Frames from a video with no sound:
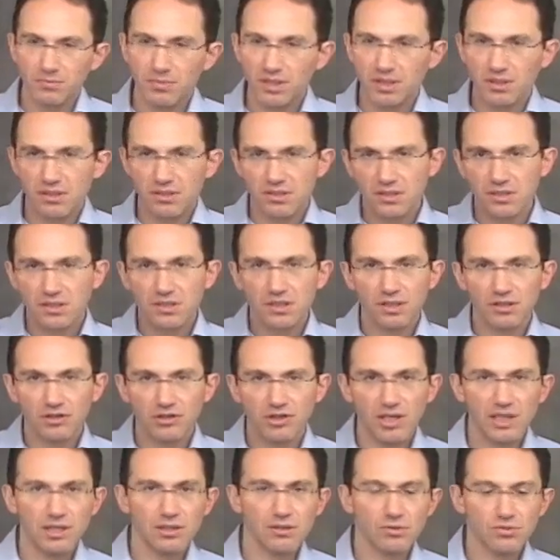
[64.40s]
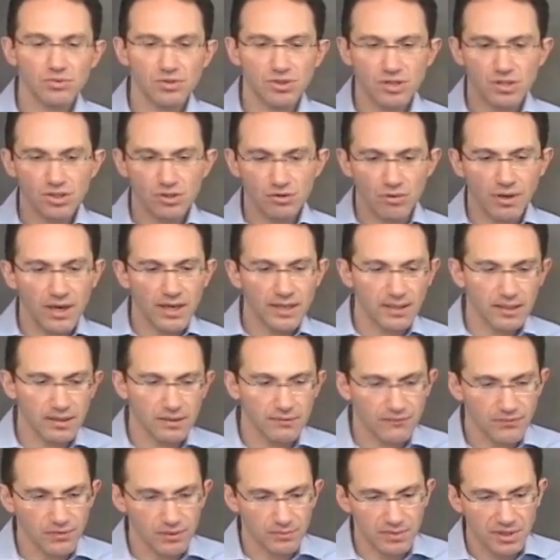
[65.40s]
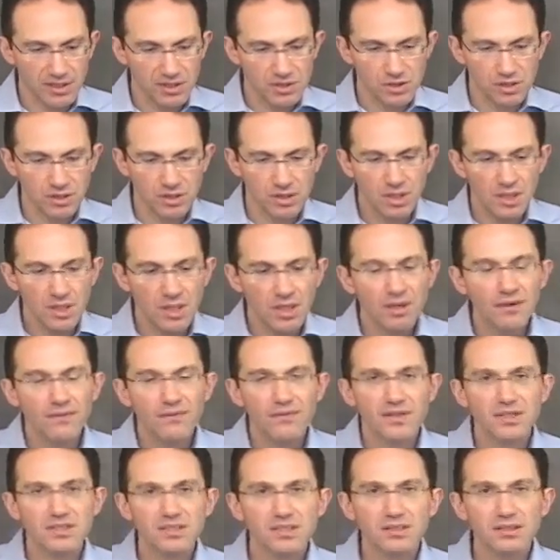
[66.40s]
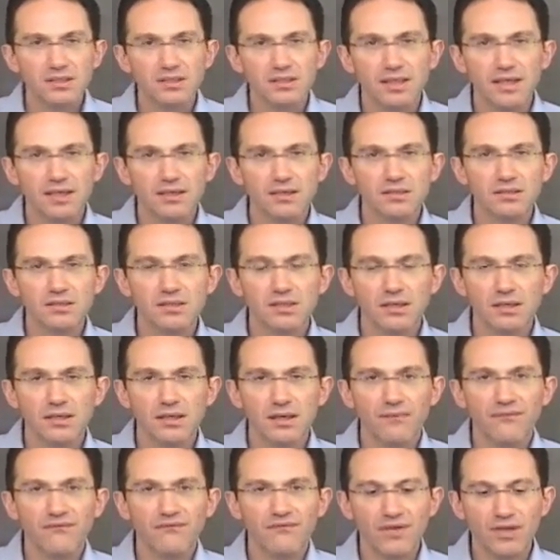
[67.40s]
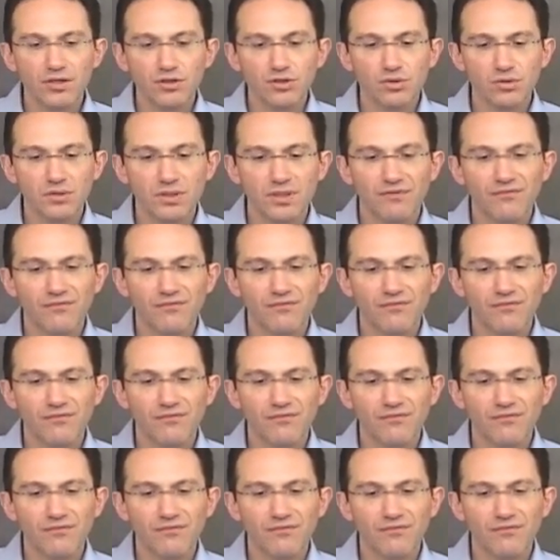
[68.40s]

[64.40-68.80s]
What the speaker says: because this continues, it's chronic inflammation, there's eventually